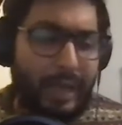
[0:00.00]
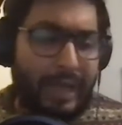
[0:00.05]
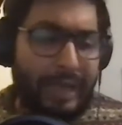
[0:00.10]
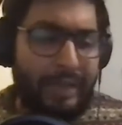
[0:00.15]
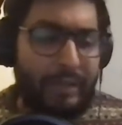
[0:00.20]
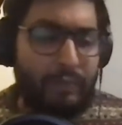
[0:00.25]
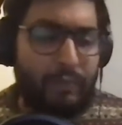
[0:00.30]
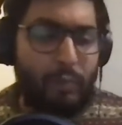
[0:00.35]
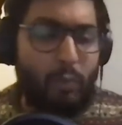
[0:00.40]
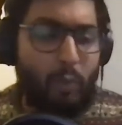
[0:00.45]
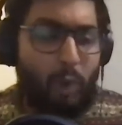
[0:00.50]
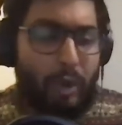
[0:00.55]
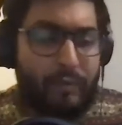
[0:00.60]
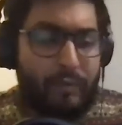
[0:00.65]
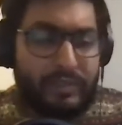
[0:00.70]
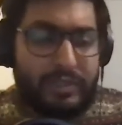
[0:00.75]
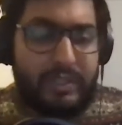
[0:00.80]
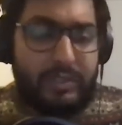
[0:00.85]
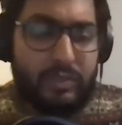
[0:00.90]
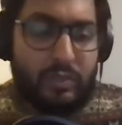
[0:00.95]
I think from what
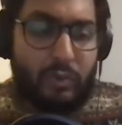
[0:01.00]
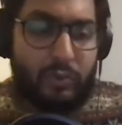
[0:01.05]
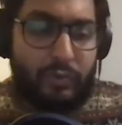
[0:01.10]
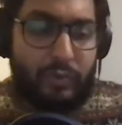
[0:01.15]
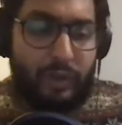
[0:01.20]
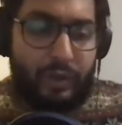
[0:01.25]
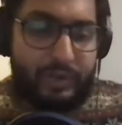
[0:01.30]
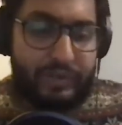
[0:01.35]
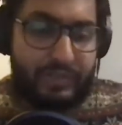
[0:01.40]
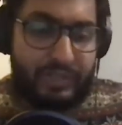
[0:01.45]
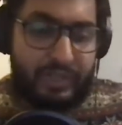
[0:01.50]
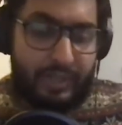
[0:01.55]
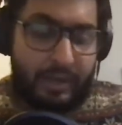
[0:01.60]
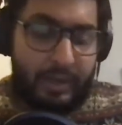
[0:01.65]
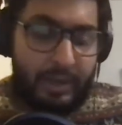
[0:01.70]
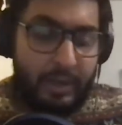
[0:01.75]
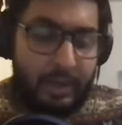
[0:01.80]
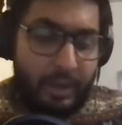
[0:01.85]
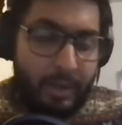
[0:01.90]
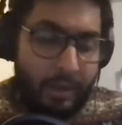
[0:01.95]
I've seen so far is
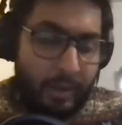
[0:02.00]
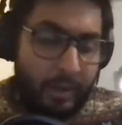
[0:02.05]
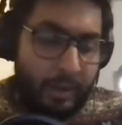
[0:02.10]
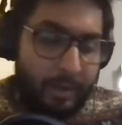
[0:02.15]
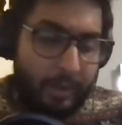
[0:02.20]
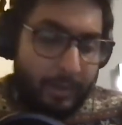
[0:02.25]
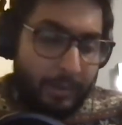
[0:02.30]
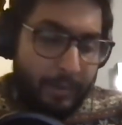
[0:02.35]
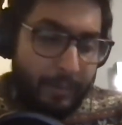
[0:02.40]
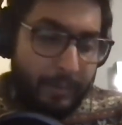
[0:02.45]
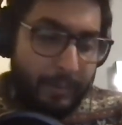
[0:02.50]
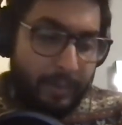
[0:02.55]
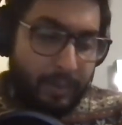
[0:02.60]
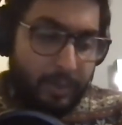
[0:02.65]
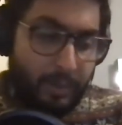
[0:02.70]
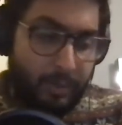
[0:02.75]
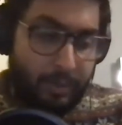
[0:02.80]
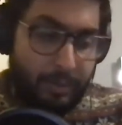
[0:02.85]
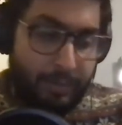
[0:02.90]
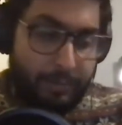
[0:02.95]
that
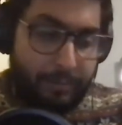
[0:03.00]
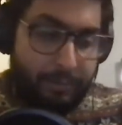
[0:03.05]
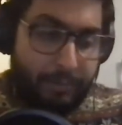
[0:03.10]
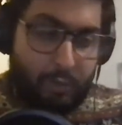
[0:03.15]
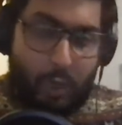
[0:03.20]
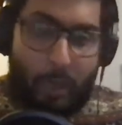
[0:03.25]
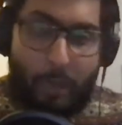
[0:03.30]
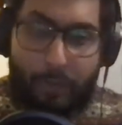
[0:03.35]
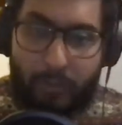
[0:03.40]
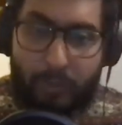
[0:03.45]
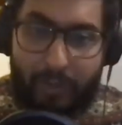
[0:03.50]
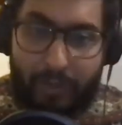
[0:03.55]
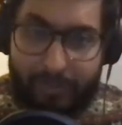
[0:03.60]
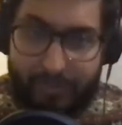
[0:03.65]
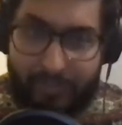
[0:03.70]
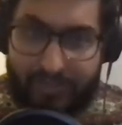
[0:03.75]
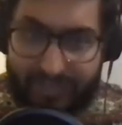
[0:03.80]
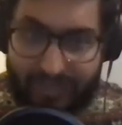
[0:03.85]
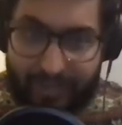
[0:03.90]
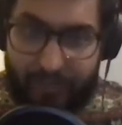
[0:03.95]
the top
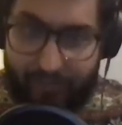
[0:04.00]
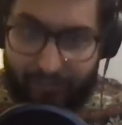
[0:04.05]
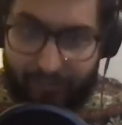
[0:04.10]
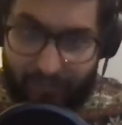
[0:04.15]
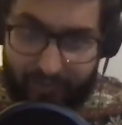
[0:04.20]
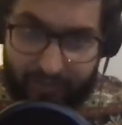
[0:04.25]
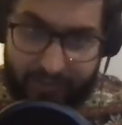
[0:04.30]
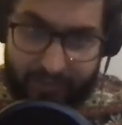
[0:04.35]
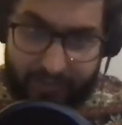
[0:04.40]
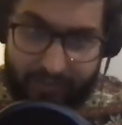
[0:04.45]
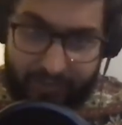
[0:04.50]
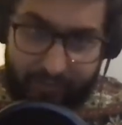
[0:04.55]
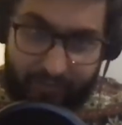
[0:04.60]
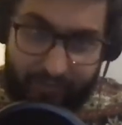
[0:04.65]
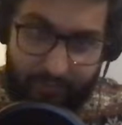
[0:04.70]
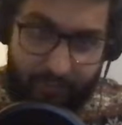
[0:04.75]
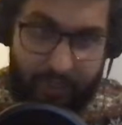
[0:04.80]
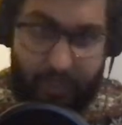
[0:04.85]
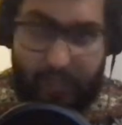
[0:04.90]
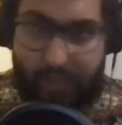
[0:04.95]
20% affiliates
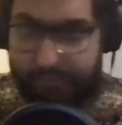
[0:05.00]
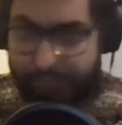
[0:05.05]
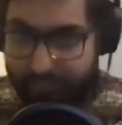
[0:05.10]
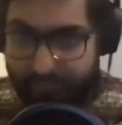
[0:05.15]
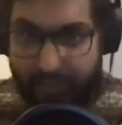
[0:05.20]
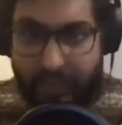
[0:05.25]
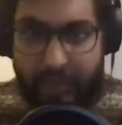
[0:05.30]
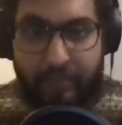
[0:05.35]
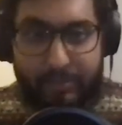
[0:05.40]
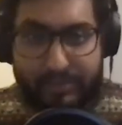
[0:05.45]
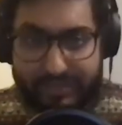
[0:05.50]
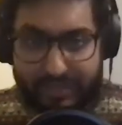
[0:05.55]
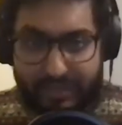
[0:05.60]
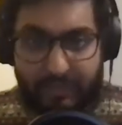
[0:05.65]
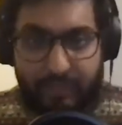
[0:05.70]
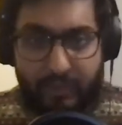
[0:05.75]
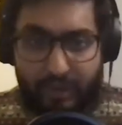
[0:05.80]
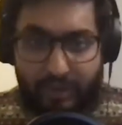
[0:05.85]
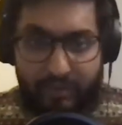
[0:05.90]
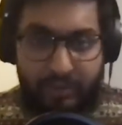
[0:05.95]
bring in 80%
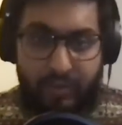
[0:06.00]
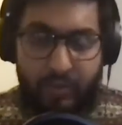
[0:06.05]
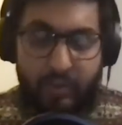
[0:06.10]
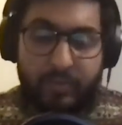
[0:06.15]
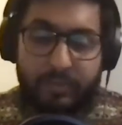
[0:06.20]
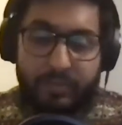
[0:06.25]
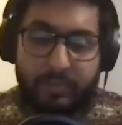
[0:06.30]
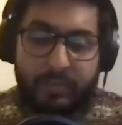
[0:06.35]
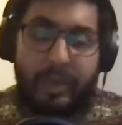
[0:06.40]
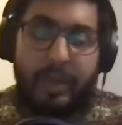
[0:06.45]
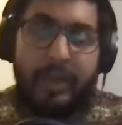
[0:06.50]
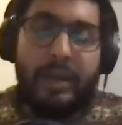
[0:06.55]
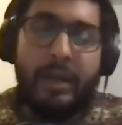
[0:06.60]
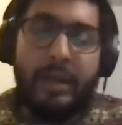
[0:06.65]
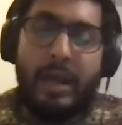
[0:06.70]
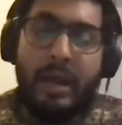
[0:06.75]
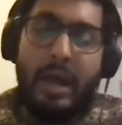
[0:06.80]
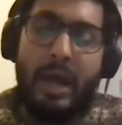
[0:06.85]
of the revenue, right?